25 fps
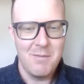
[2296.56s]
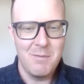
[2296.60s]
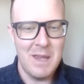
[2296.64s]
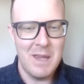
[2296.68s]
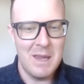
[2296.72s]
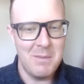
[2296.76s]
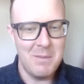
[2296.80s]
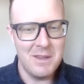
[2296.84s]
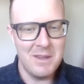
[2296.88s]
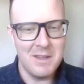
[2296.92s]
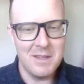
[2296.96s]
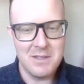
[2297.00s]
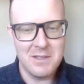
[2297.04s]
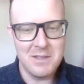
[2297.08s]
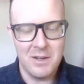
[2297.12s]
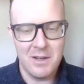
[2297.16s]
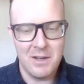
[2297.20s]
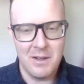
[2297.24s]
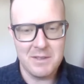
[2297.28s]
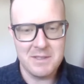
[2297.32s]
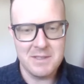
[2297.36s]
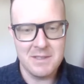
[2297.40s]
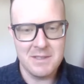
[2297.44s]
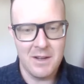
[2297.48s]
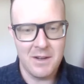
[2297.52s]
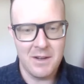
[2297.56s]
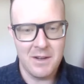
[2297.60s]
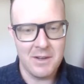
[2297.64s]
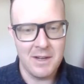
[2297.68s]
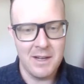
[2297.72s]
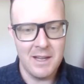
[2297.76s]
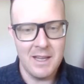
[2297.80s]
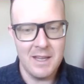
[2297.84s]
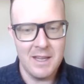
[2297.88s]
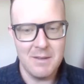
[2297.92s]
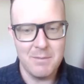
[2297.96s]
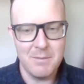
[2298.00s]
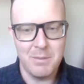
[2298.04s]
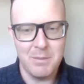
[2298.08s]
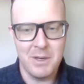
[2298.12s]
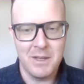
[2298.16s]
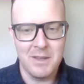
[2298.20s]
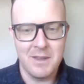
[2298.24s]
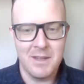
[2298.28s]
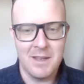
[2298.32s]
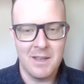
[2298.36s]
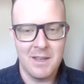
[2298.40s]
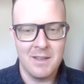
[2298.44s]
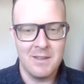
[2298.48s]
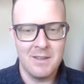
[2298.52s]
Maybe the turnout's not great,
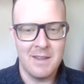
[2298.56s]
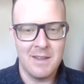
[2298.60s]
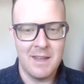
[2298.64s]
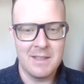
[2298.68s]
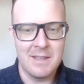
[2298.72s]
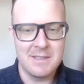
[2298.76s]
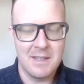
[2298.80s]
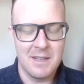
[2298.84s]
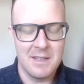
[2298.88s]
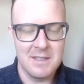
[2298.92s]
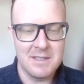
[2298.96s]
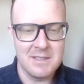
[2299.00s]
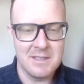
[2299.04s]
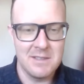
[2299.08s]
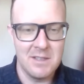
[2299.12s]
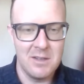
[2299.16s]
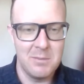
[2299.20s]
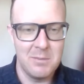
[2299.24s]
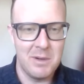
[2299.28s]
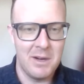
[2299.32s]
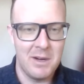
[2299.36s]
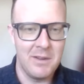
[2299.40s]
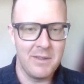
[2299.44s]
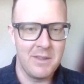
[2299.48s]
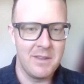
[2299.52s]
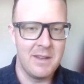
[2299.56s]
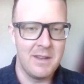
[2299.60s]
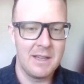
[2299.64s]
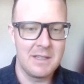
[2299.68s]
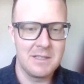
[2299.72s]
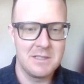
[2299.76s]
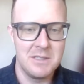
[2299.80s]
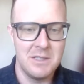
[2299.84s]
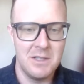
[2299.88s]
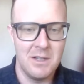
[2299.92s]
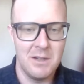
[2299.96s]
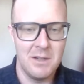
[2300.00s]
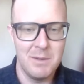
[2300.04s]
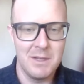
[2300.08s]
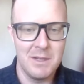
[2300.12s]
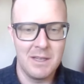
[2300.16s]
but then that's going to snowball the next year